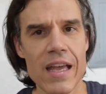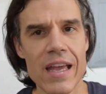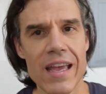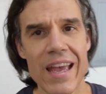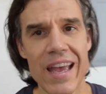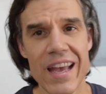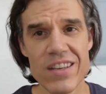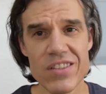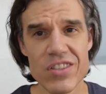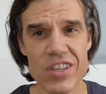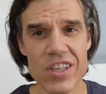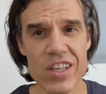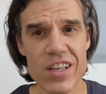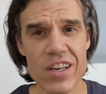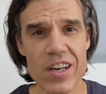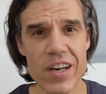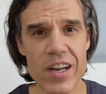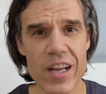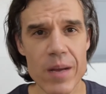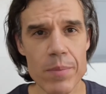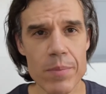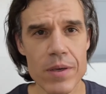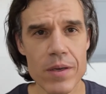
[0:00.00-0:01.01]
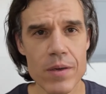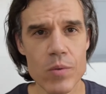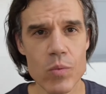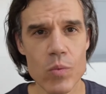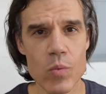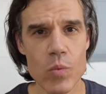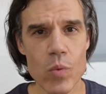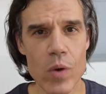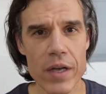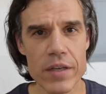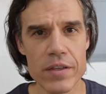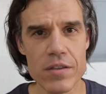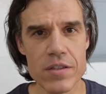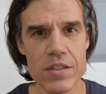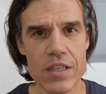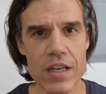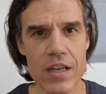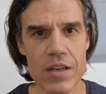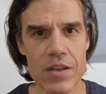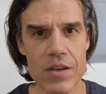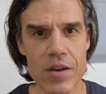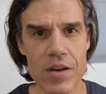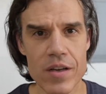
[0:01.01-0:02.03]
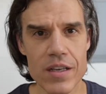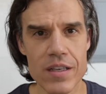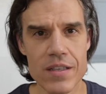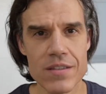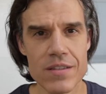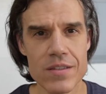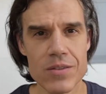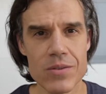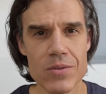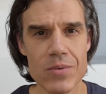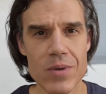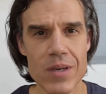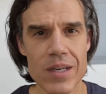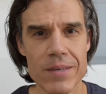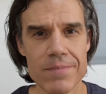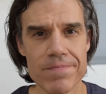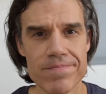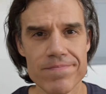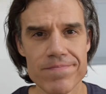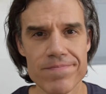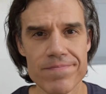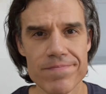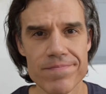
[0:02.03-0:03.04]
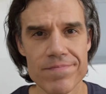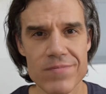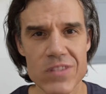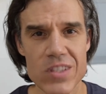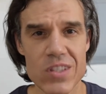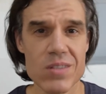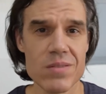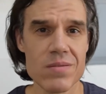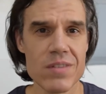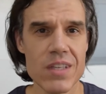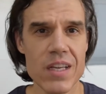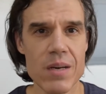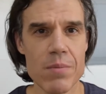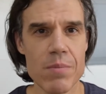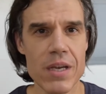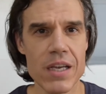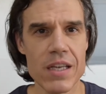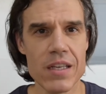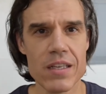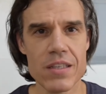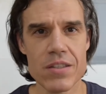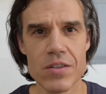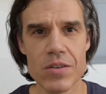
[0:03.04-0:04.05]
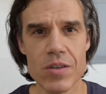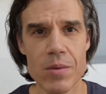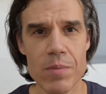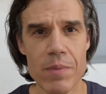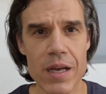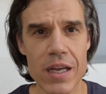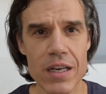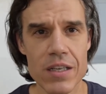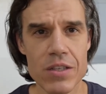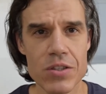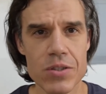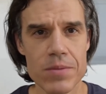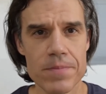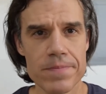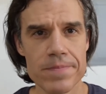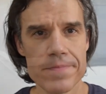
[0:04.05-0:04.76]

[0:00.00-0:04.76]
as you heat it up while you're standing on it to just kind of make it easier to manage.